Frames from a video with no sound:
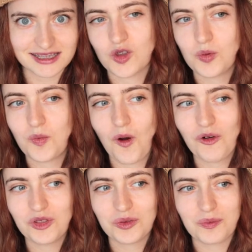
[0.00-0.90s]
You
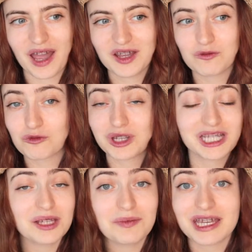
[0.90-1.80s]
both might
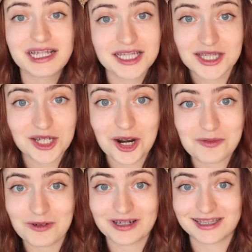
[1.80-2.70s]
really be into
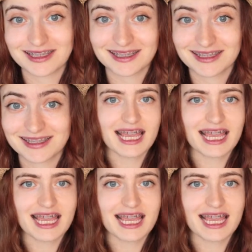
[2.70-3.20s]
Star Wars.